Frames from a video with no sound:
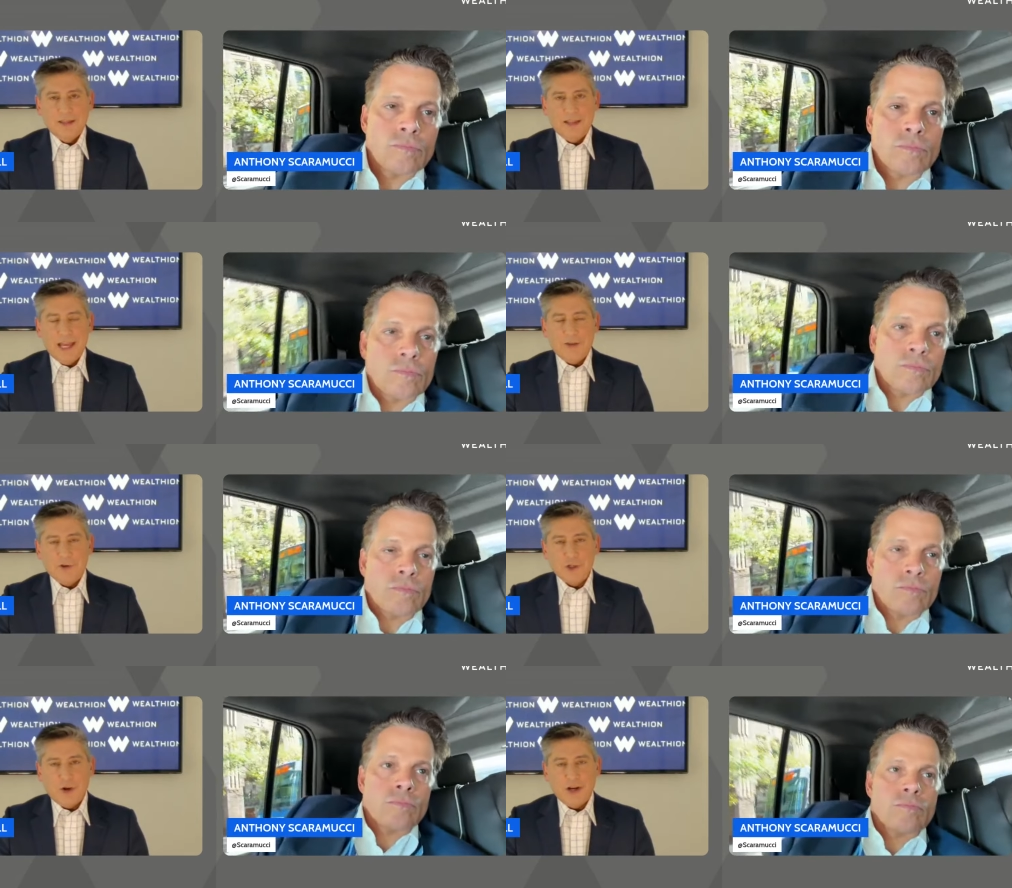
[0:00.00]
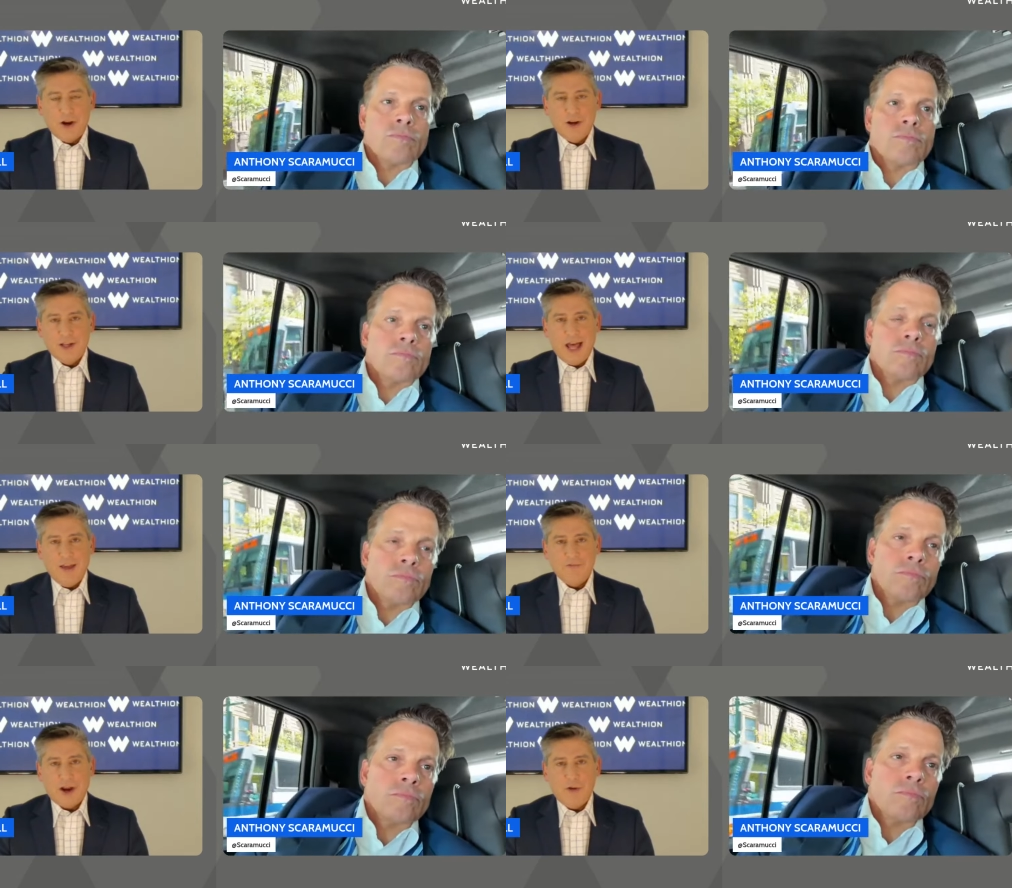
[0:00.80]
Speaker 1: Thank you for joining our
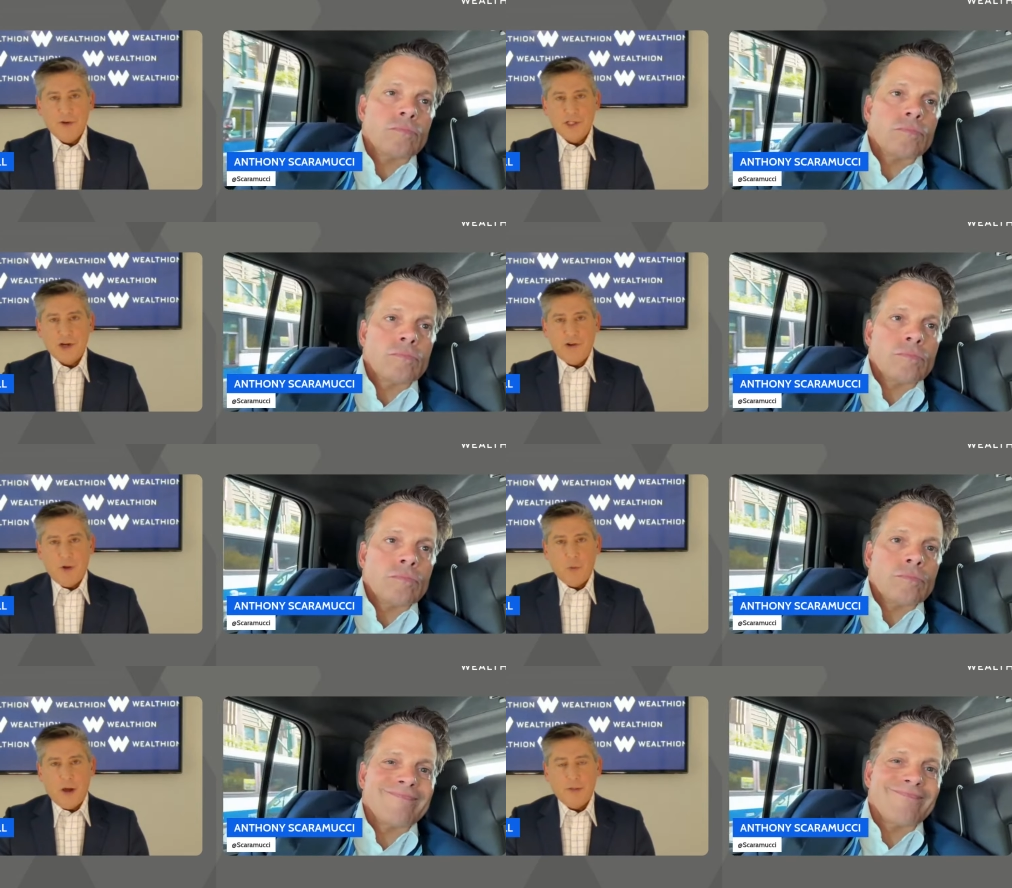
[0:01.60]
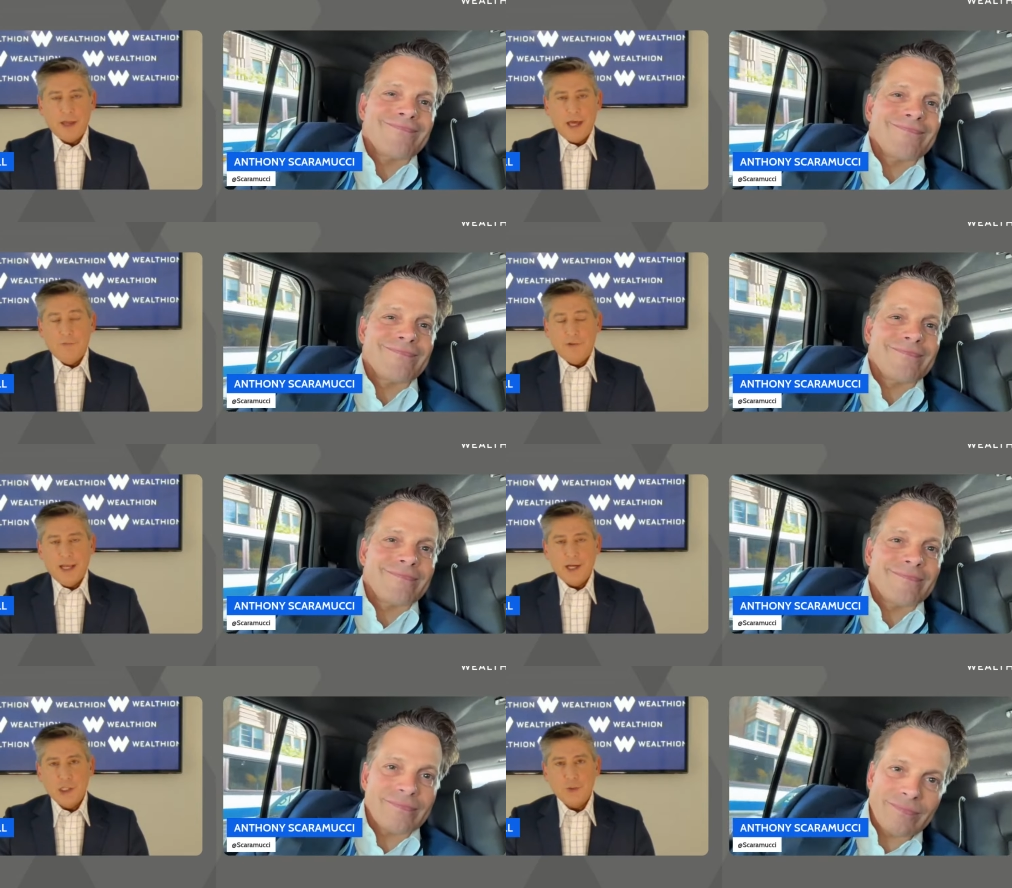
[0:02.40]
live coverage here on Wealthion of
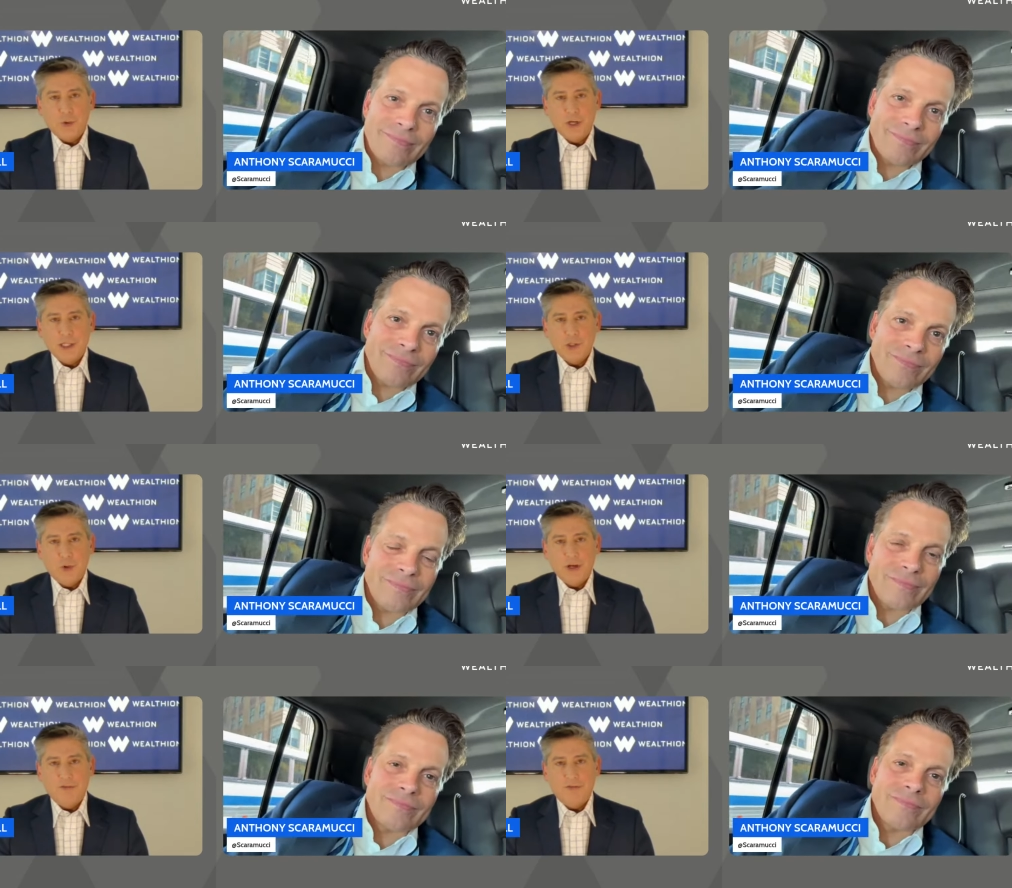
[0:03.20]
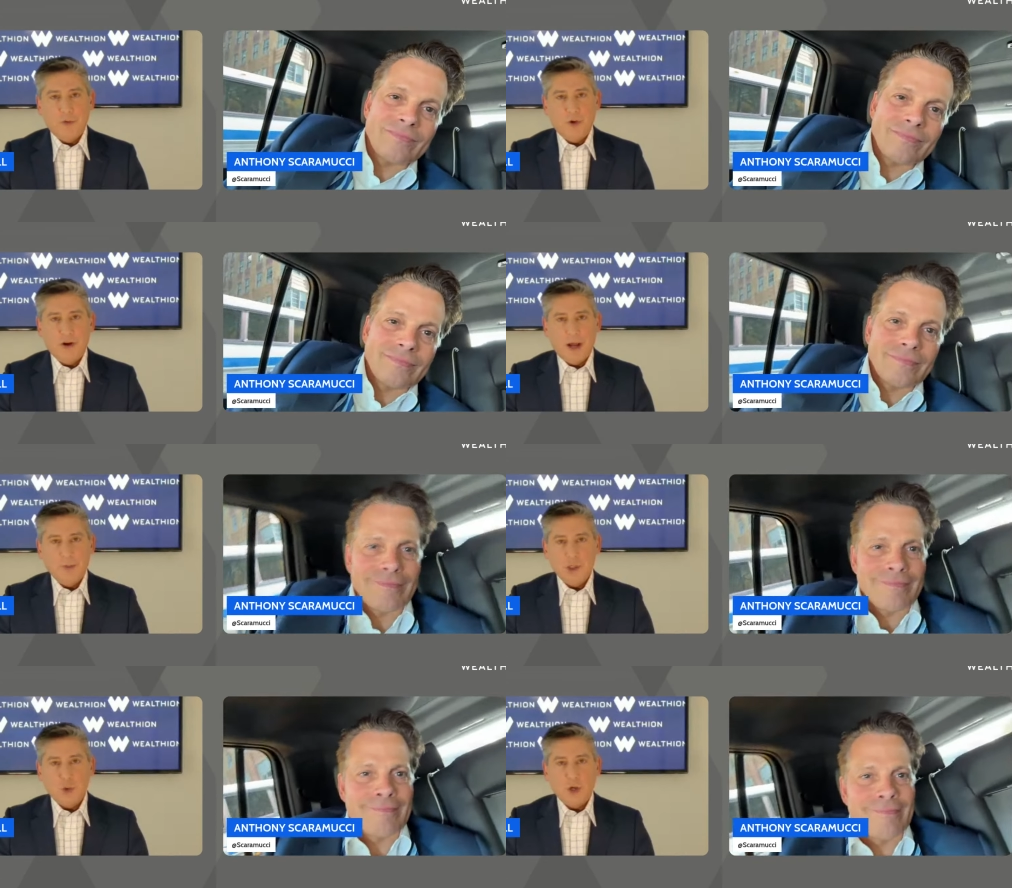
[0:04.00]
Election 2024.
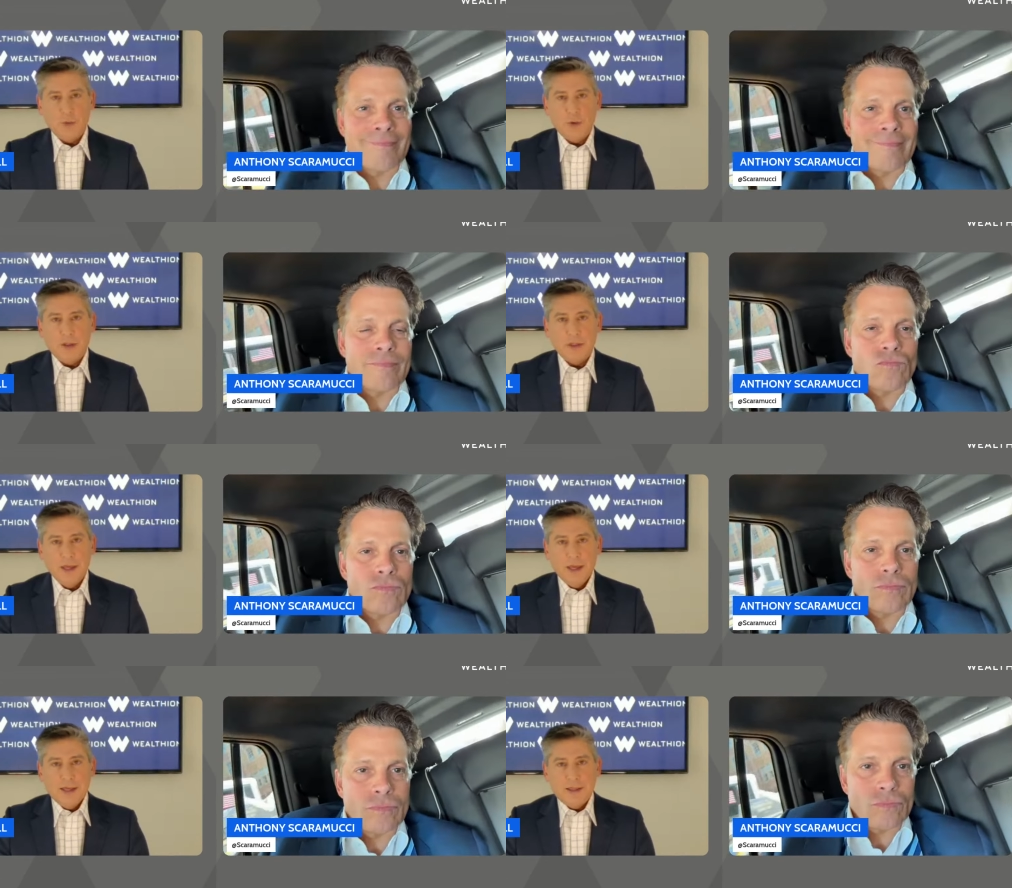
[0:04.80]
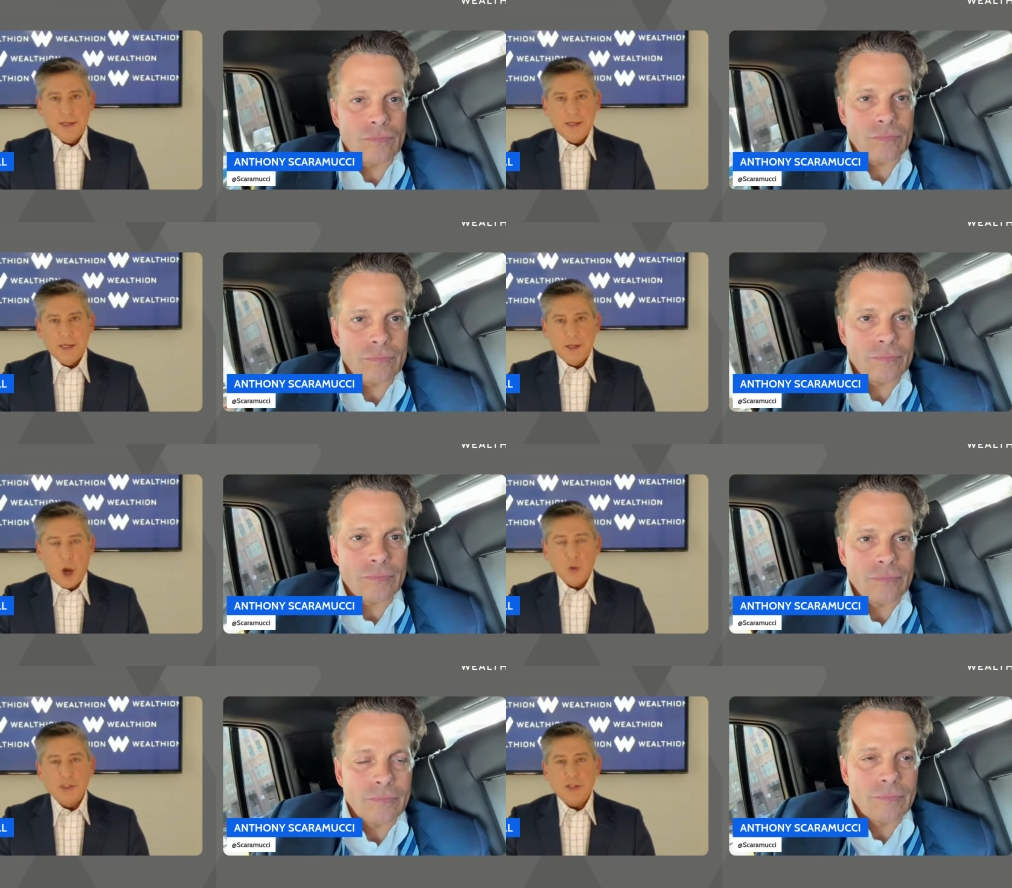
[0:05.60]
I'm joined with
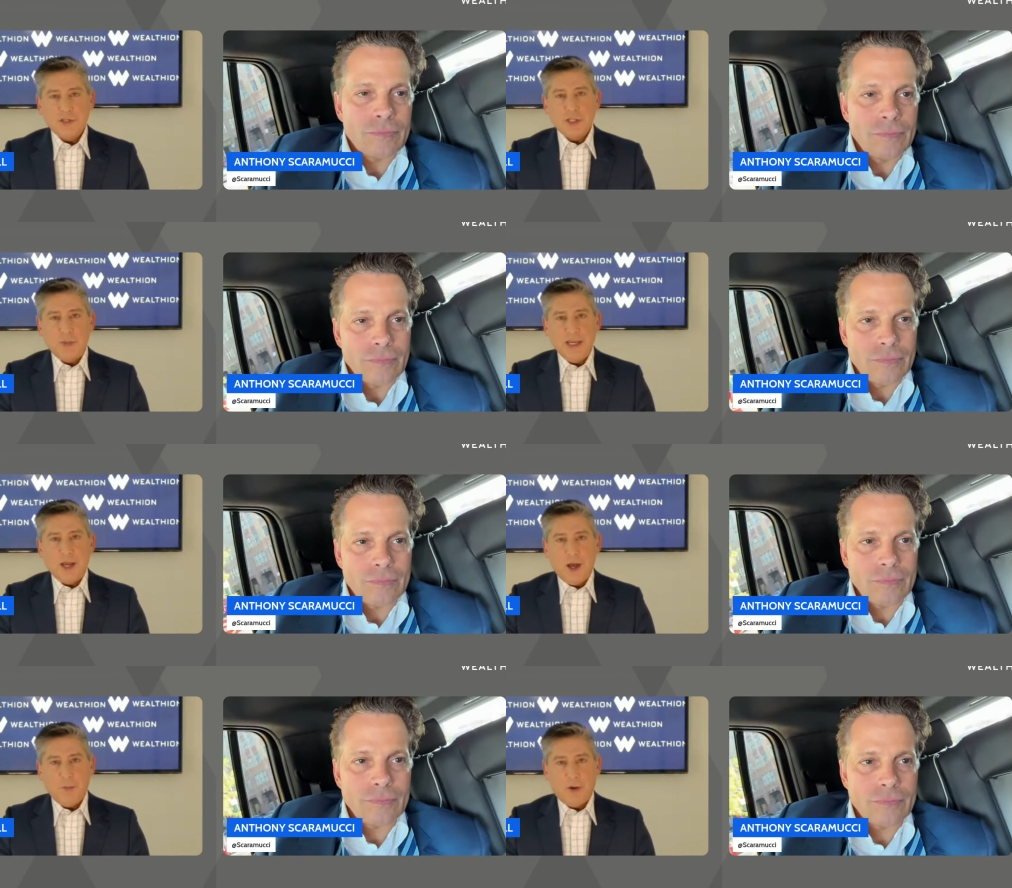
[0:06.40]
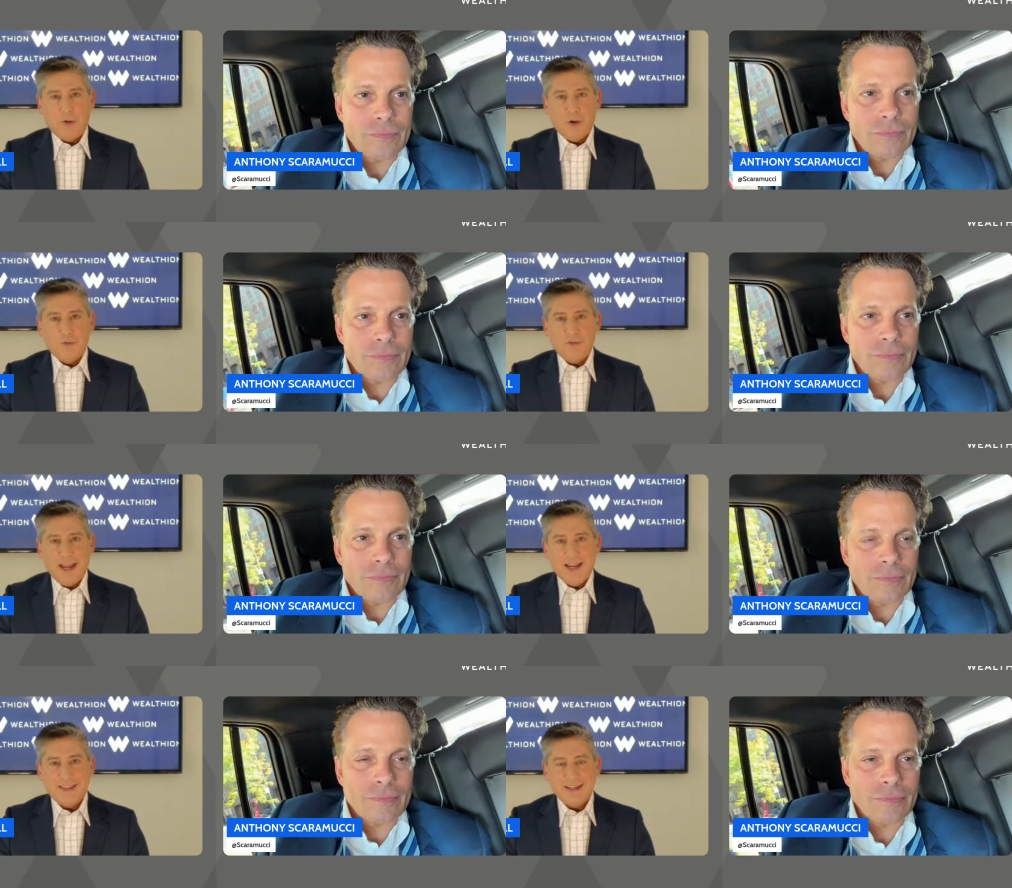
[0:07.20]
the host of Speak Up, our own
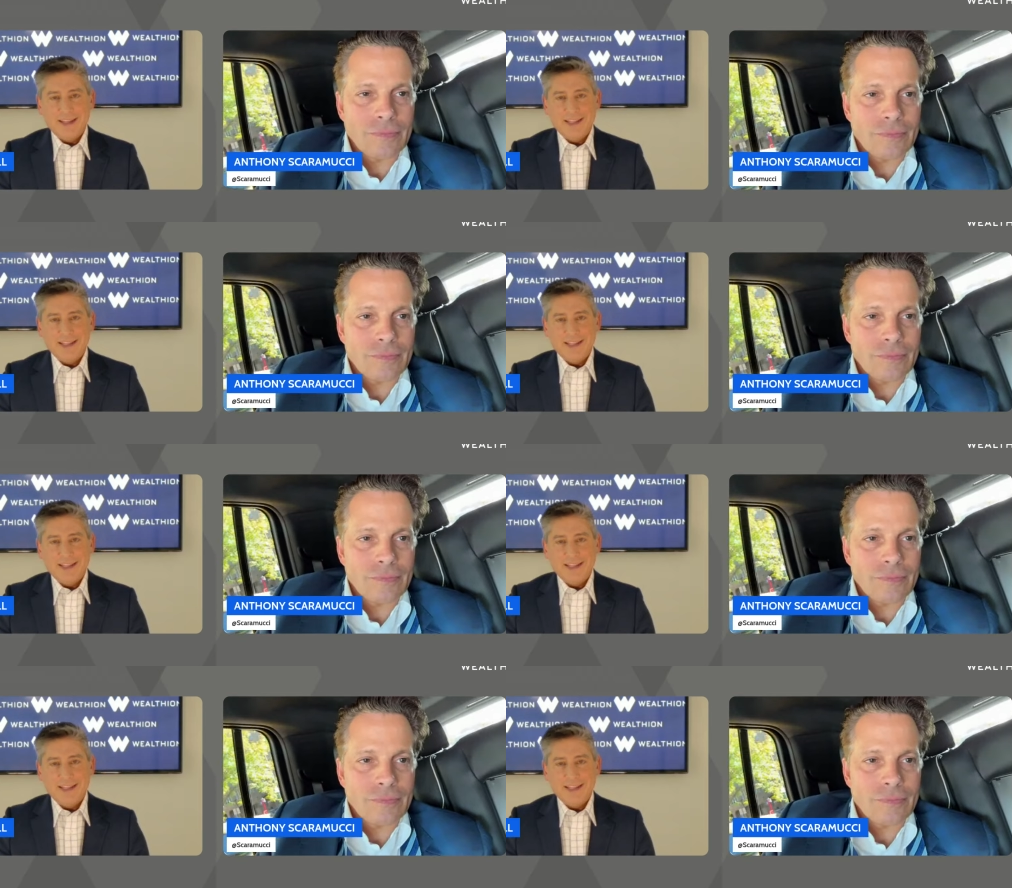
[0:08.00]
Anthony